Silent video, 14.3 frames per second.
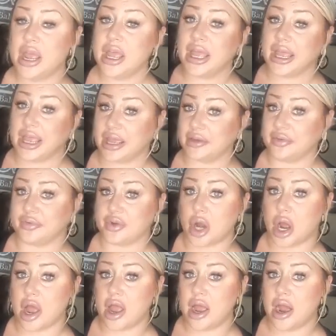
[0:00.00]
if not
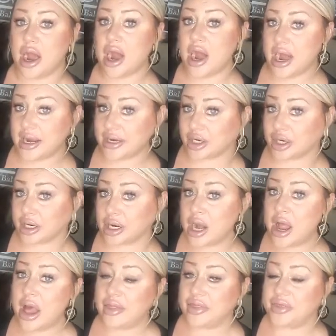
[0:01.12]
higher
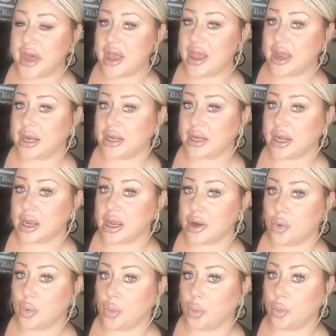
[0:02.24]
than
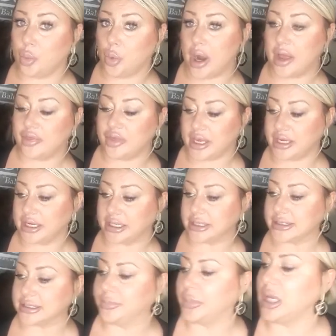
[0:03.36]
what they need it to
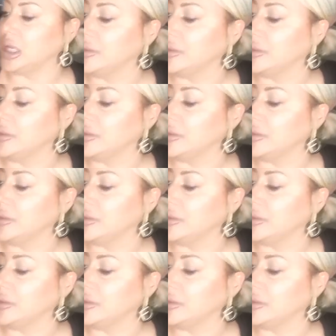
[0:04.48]
be.